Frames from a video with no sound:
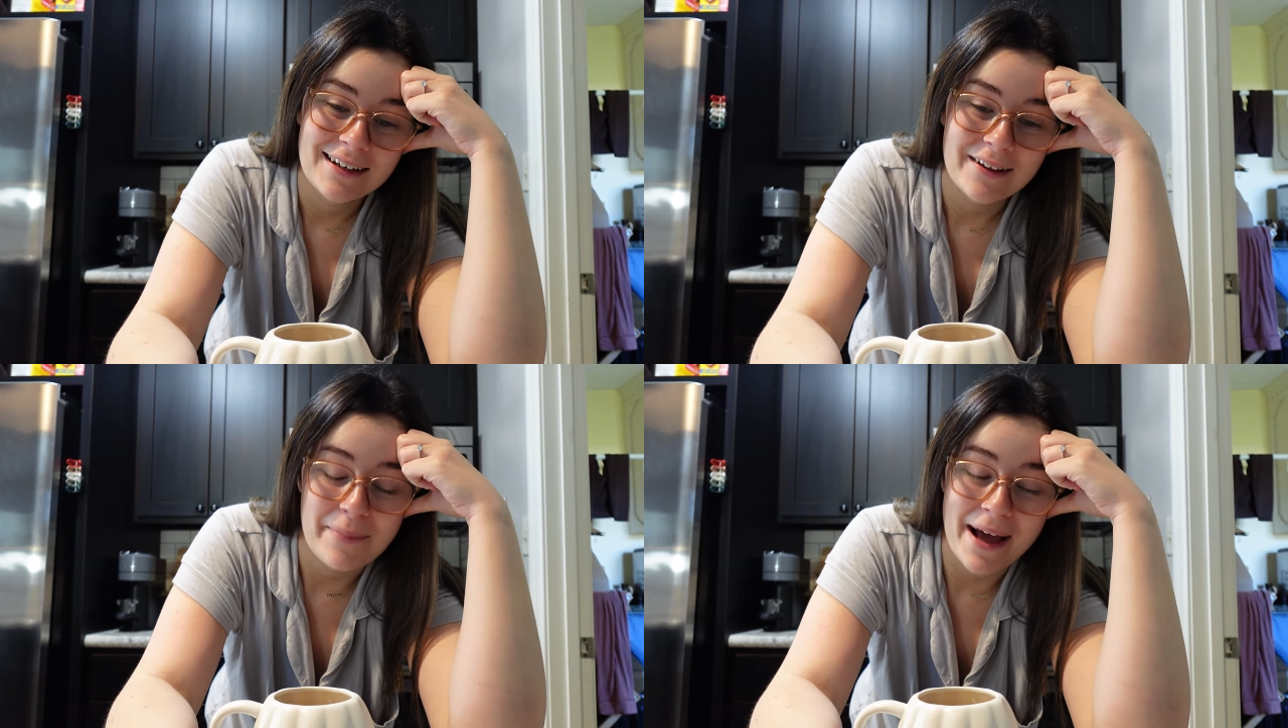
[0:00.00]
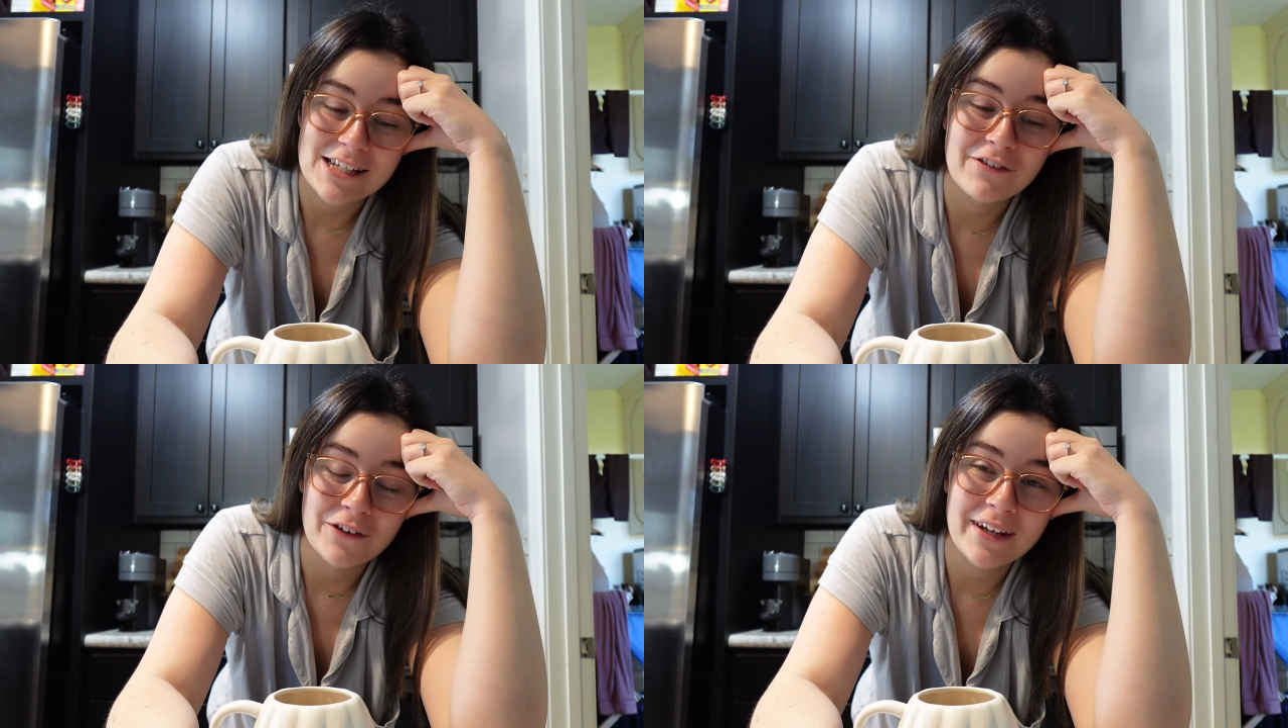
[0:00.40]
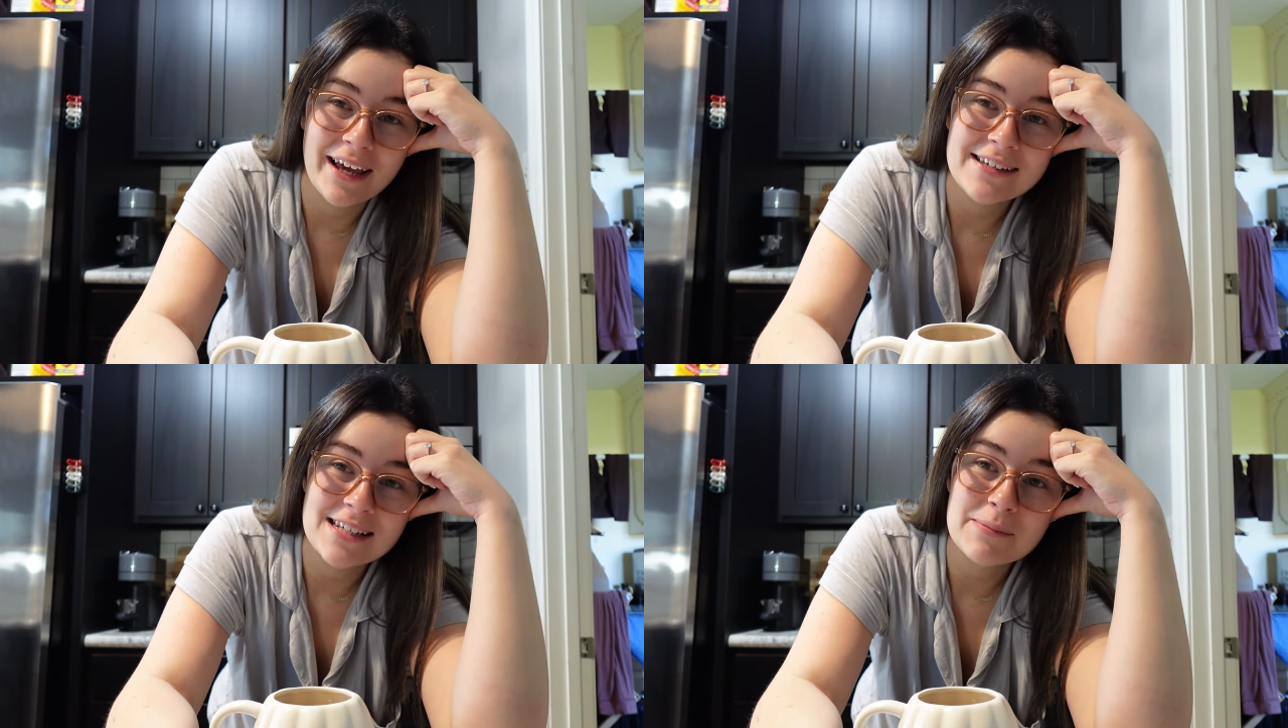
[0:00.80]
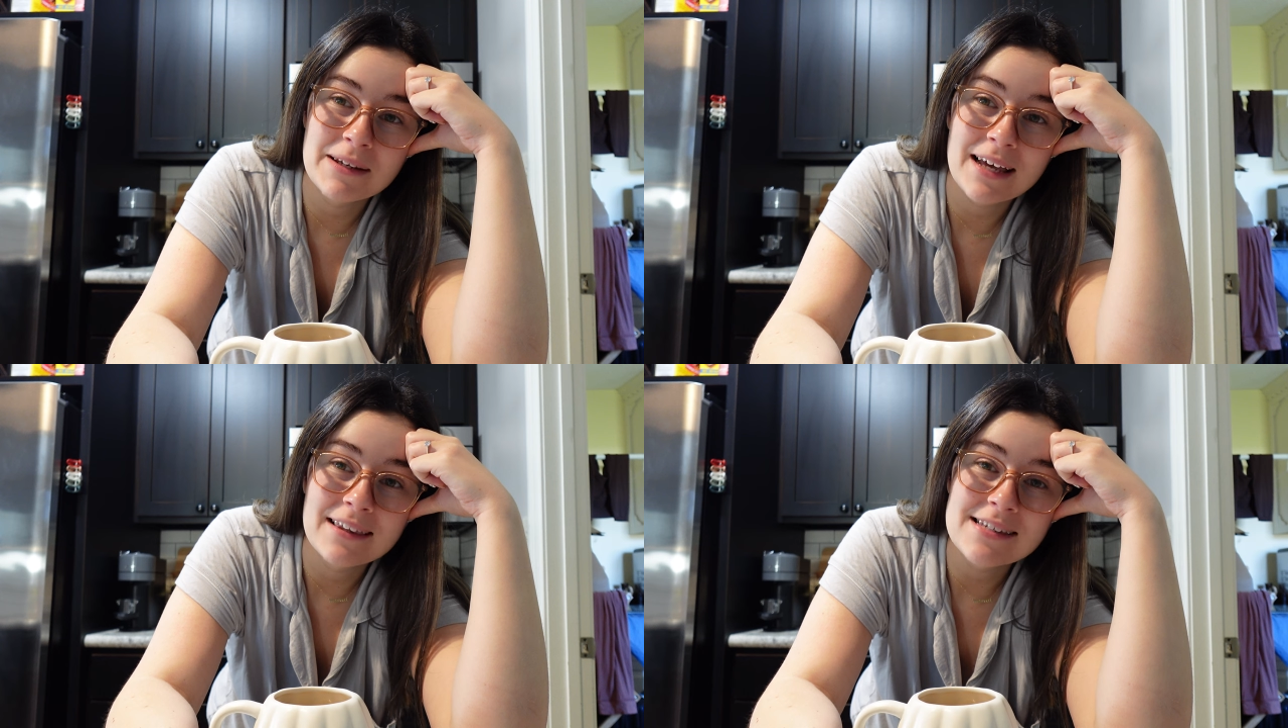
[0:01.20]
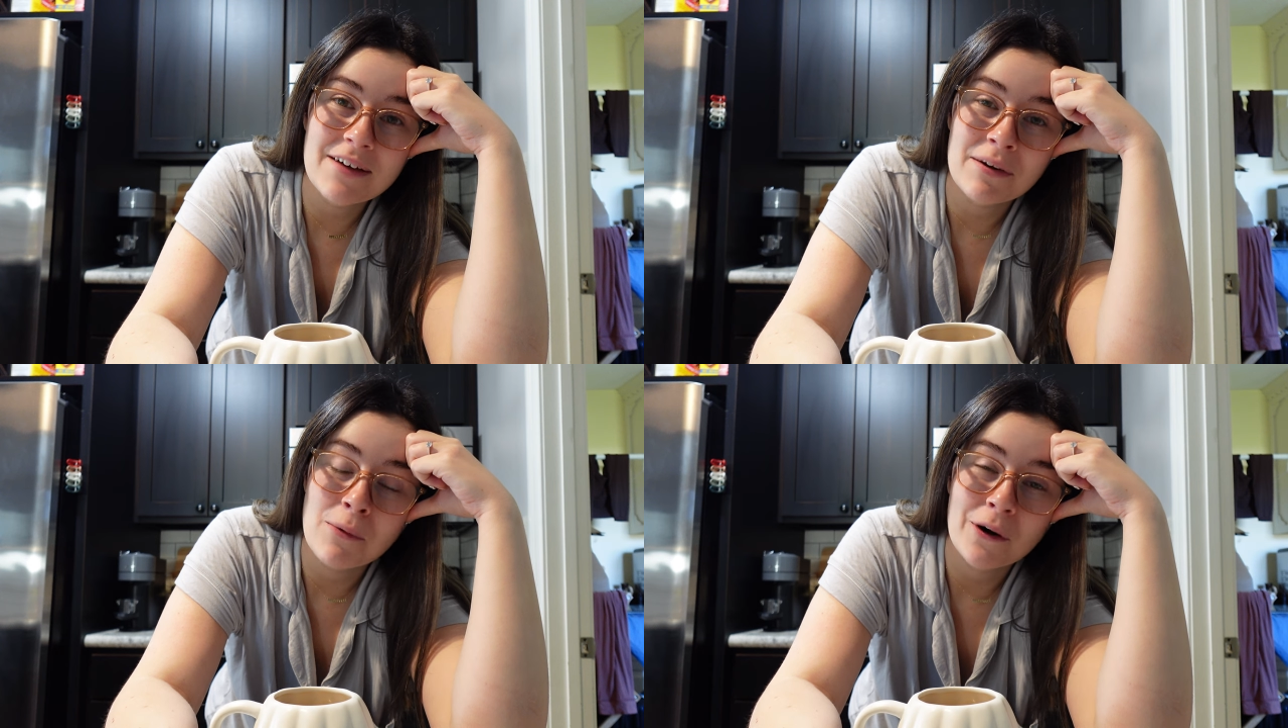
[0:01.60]
the past few days it's been like this
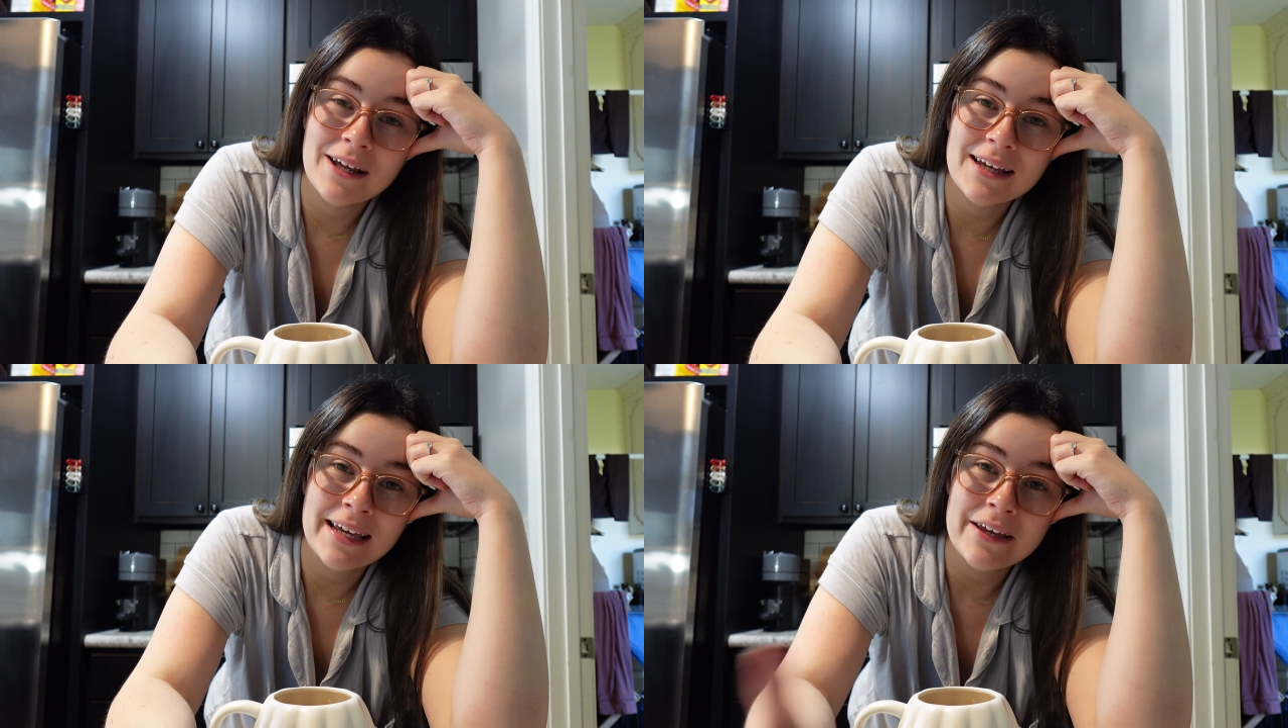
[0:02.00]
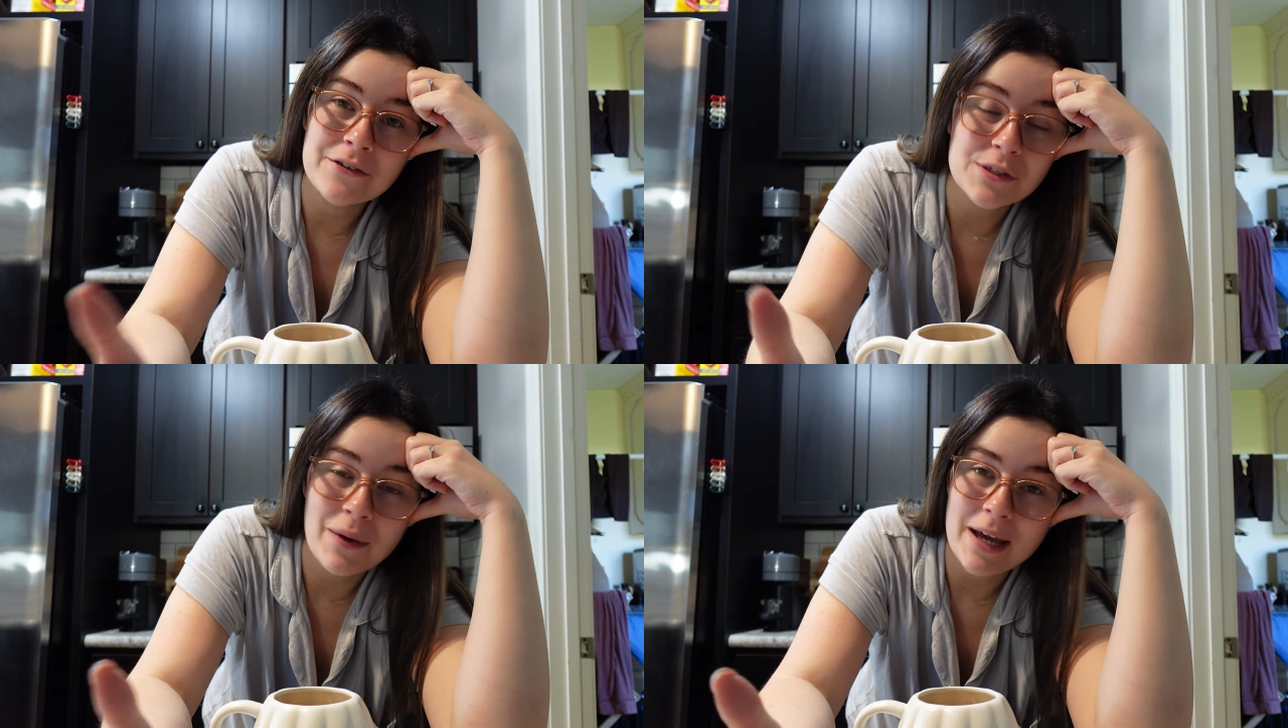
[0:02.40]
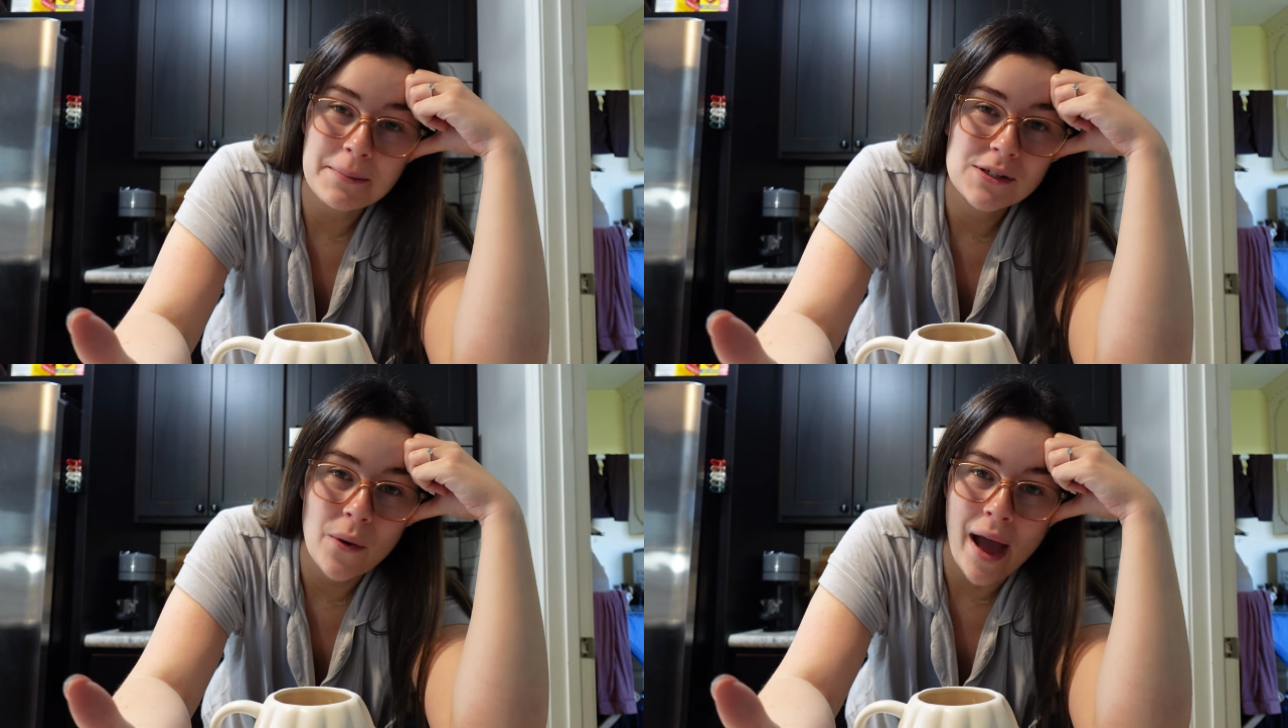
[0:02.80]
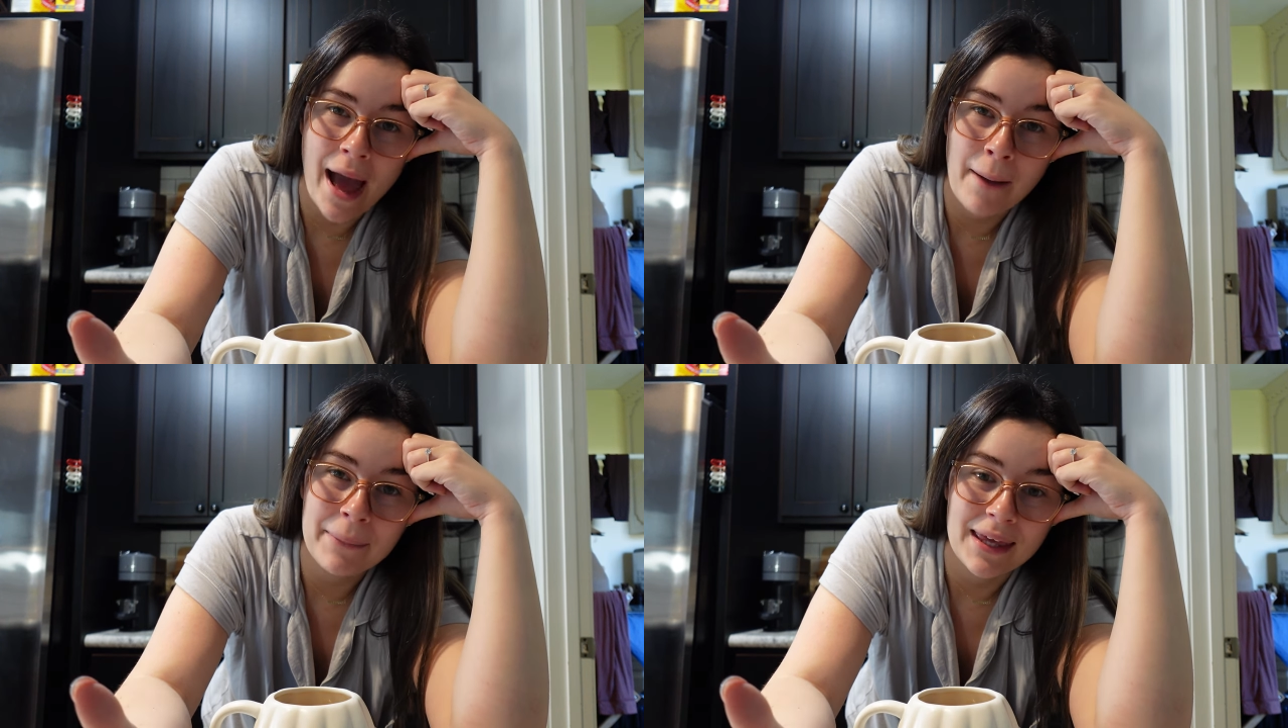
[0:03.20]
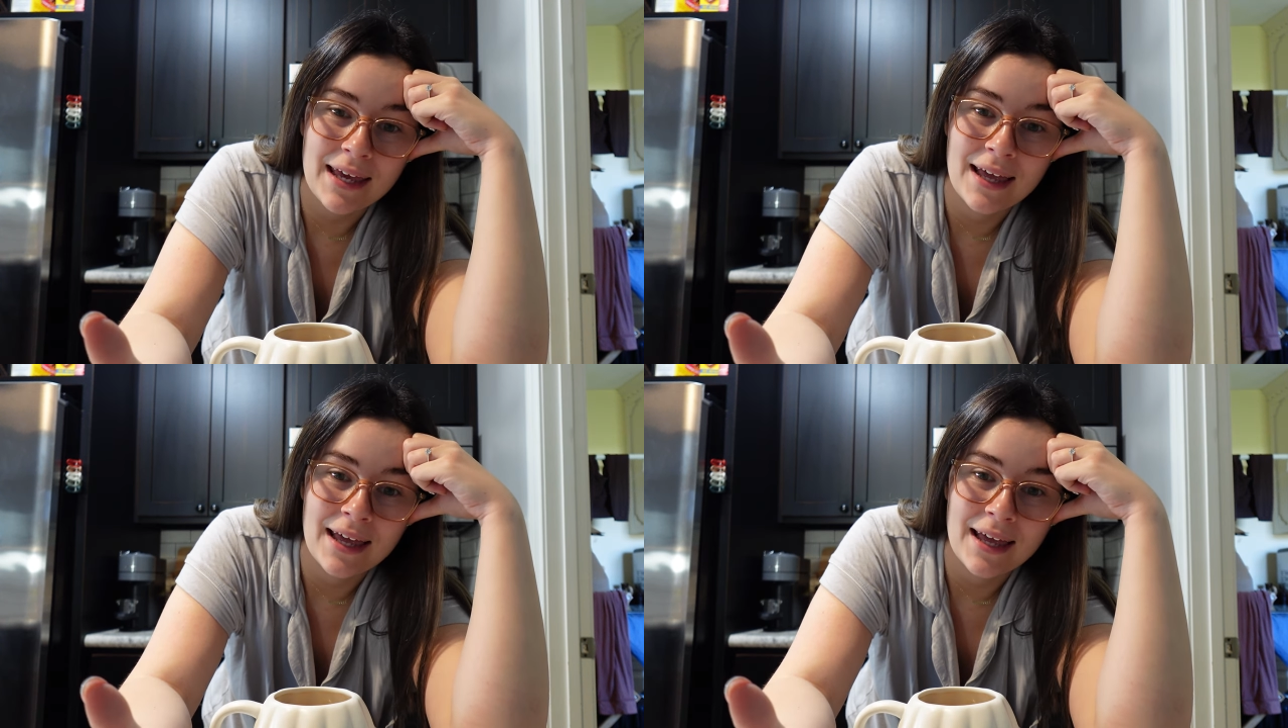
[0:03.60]
every morning he used to wake up so happy